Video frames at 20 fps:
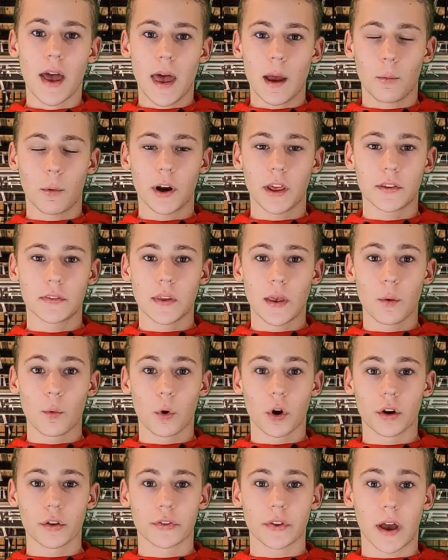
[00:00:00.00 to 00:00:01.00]
And when I say
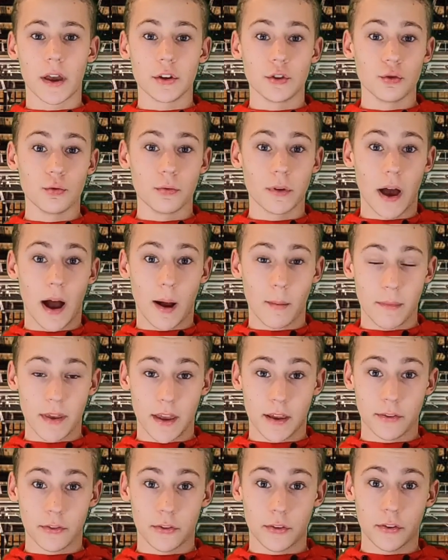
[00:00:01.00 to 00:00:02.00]
worse, I do not
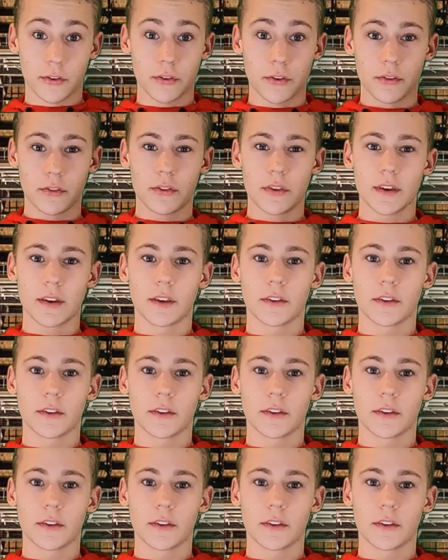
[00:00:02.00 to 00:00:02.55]
mean consistency,